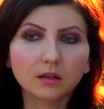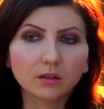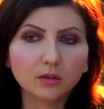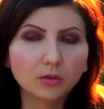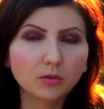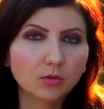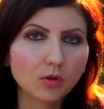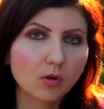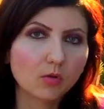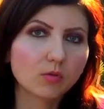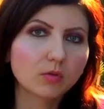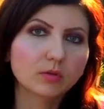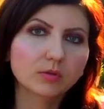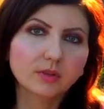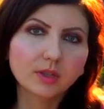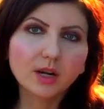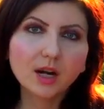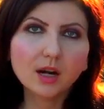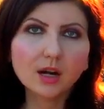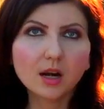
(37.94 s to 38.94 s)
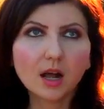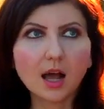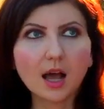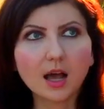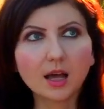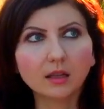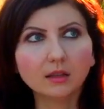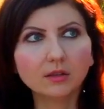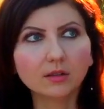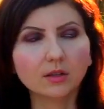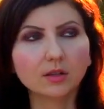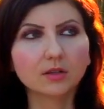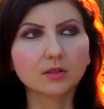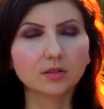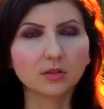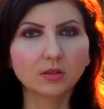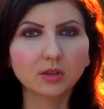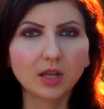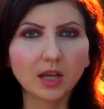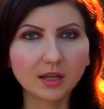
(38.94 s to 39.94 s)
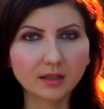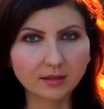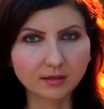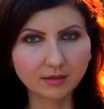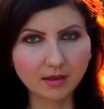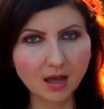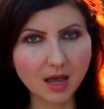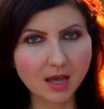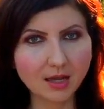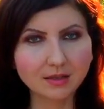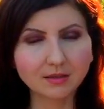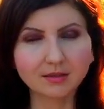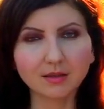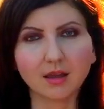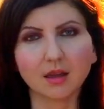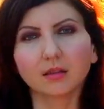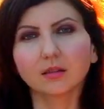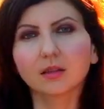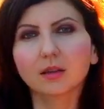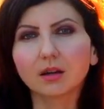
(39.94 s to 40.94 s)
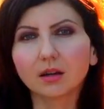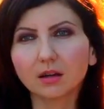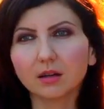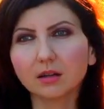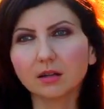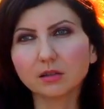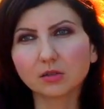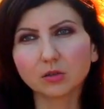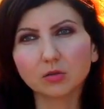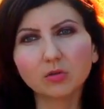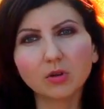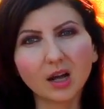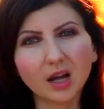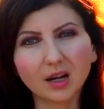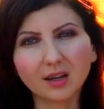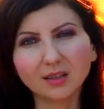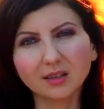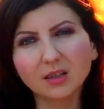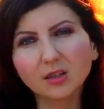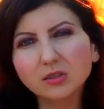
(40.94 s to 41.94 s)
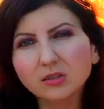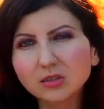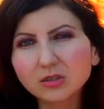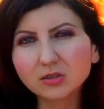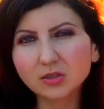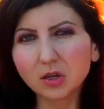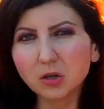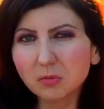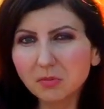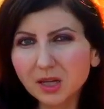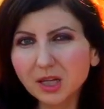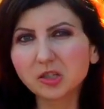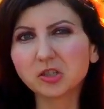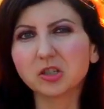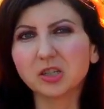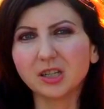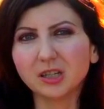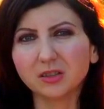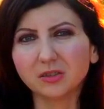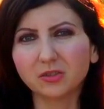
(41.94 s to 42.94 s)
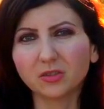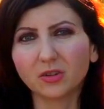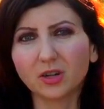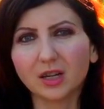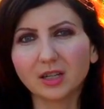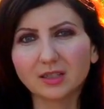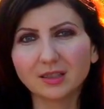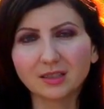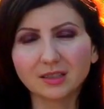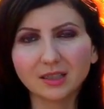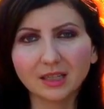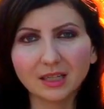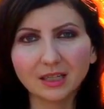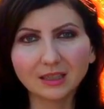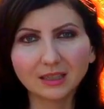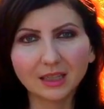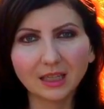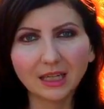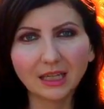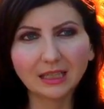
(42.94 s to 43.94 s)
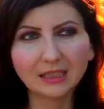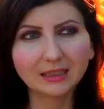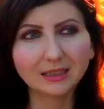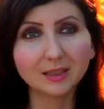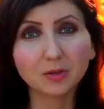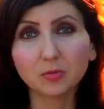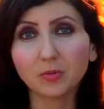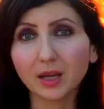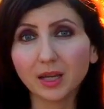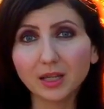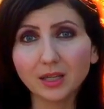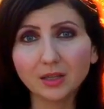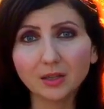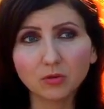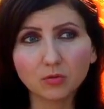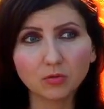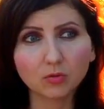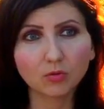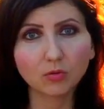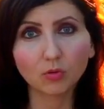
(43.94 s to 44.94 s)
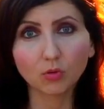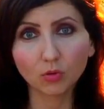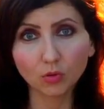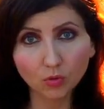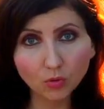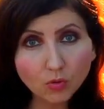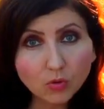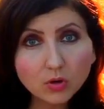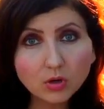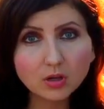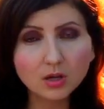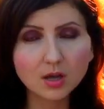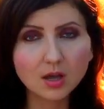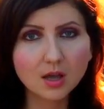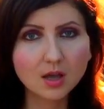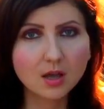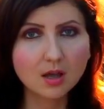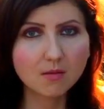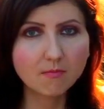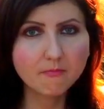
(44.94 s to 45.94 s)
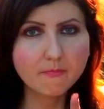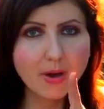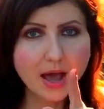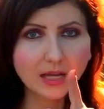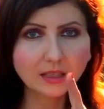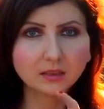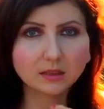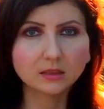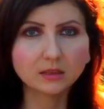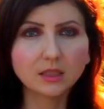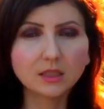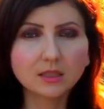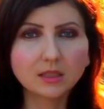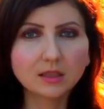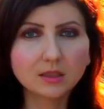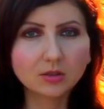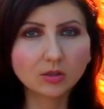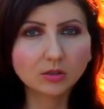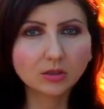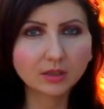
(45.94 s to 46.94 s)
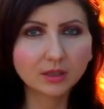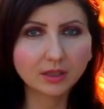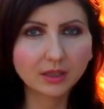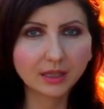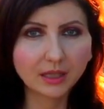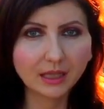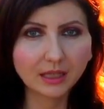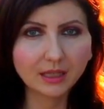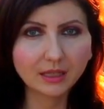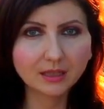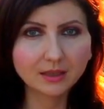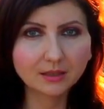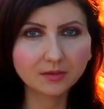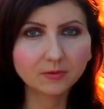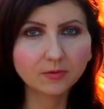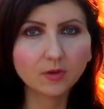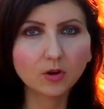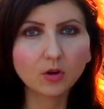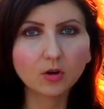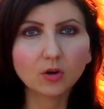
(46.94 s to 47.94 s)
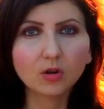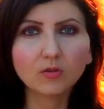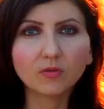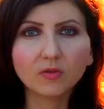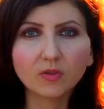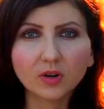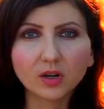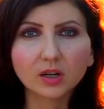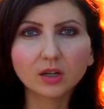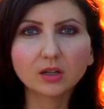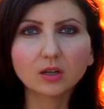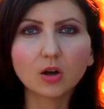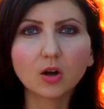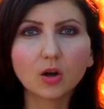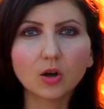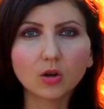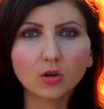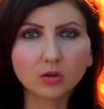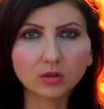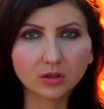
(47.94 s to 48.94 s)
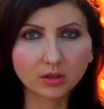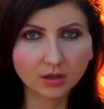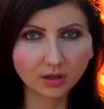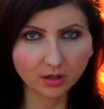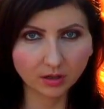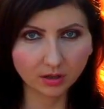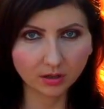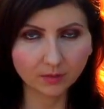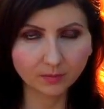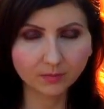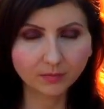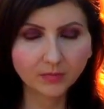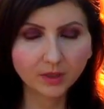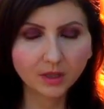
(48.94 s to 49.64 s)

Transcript: You know, there are other zodiac signs and girls who are not so much interested in the way you look, but this is not the case for Virgo girl.